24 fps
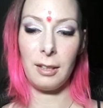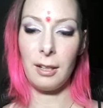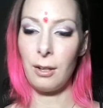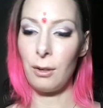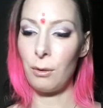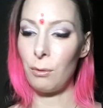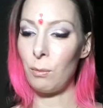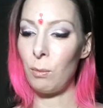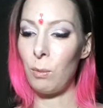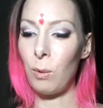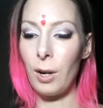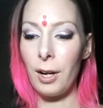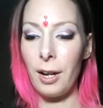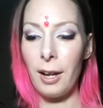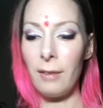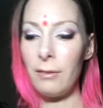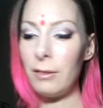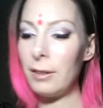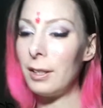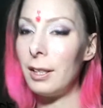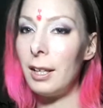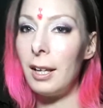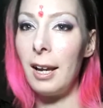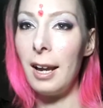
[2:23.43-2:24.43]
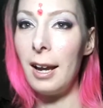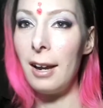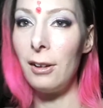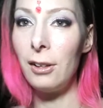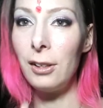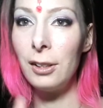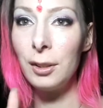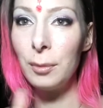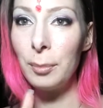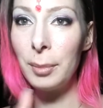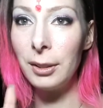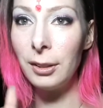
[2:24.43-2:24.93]
Whatever the hell
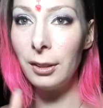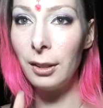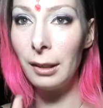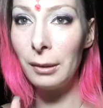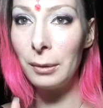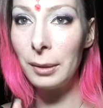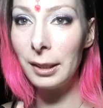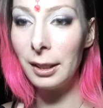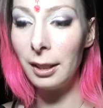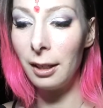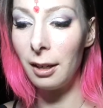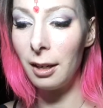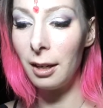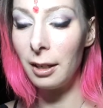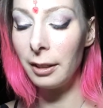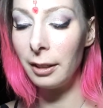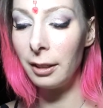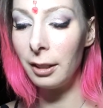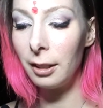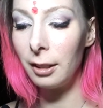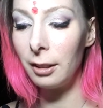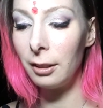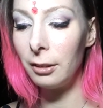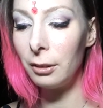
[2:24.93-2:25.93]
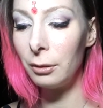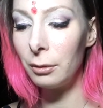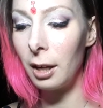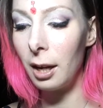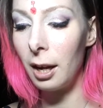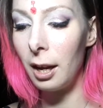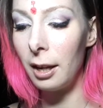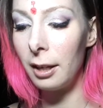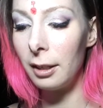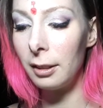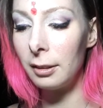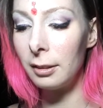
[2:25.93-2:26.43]
has been going on here, you
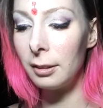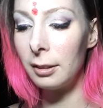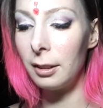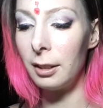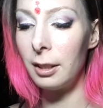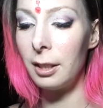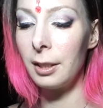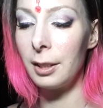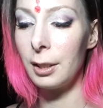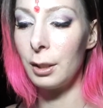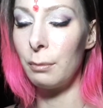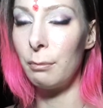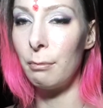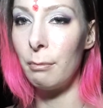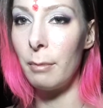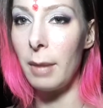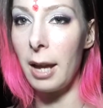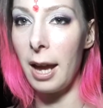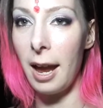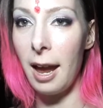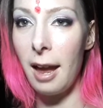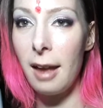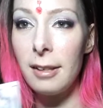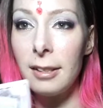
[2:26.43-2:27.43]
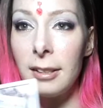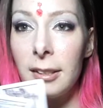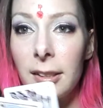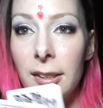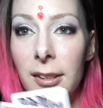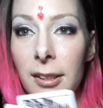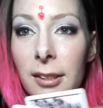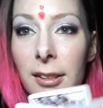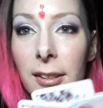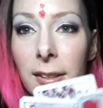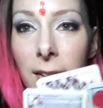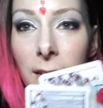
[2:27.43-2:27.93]
guys, this
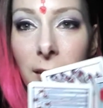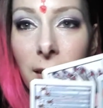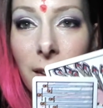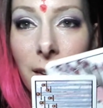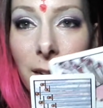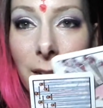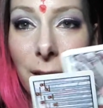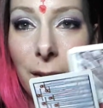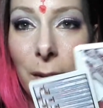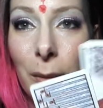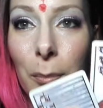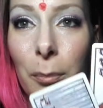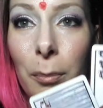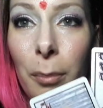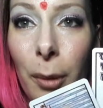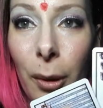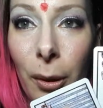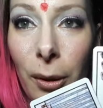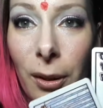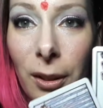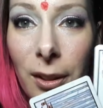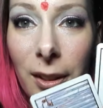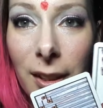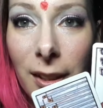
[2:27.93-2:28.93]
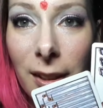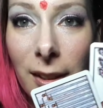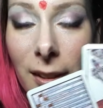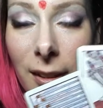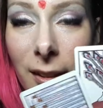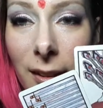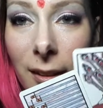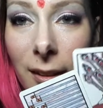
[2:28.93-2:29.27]
mess, this burden,